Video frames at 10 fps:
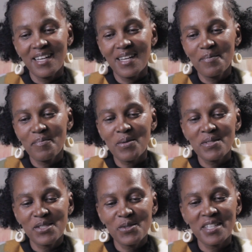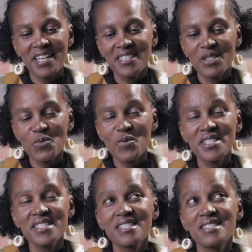Mount Zion Garden
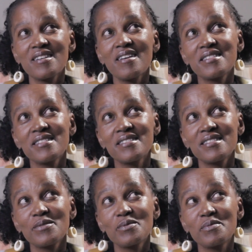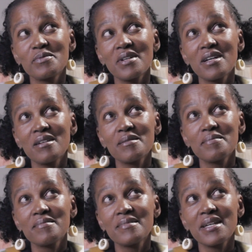was started
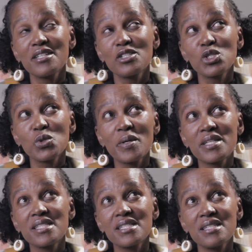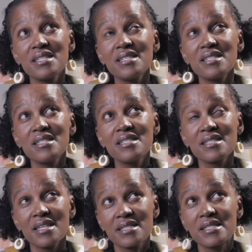in
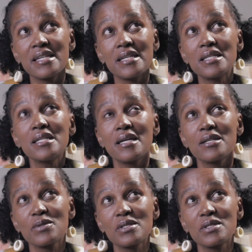2016.